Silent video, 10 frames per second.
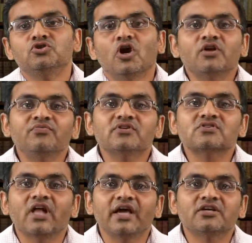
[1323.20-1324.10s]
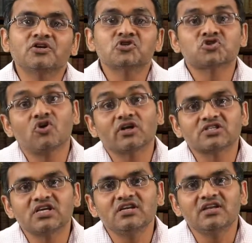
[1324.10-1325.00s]
Geographers like
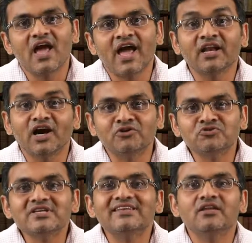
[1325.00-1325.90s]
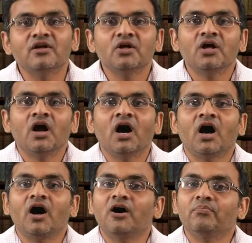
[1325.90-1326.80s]
Saushkin and Anuchin
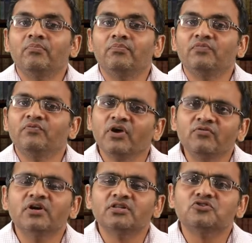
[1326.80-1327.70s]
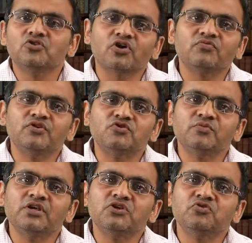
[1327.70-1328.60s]
uh, favored the geography to
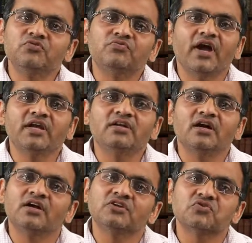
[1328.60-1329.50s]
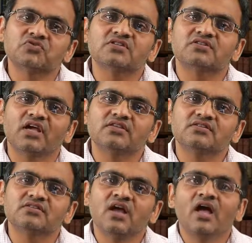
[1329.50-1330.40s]
be unified social
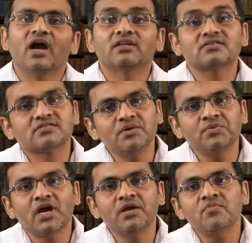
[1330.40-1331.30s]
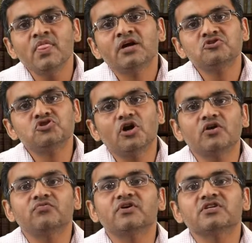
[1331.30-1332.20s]
science. At the same time,
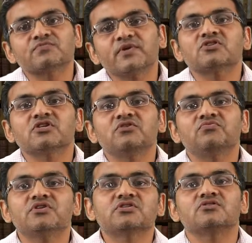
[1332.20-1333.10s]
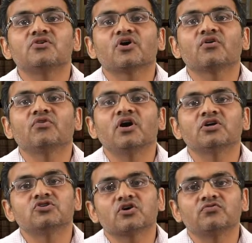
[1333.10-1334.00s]
geographer, especially physical geograph,
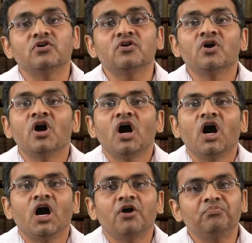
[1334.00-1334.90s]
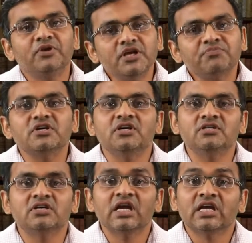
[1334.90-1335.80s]
uh, geographer, uh, believed
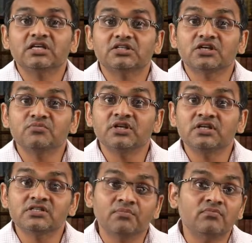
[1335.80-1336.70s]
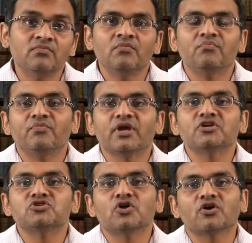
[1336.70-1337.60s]
in determinism
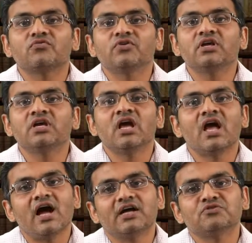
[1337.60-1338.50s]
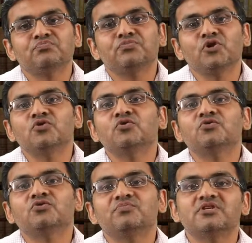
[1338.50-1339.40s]
making geography as a
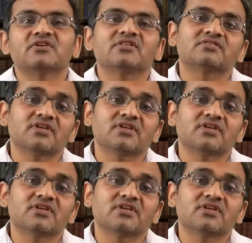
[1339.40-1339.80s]
pure physical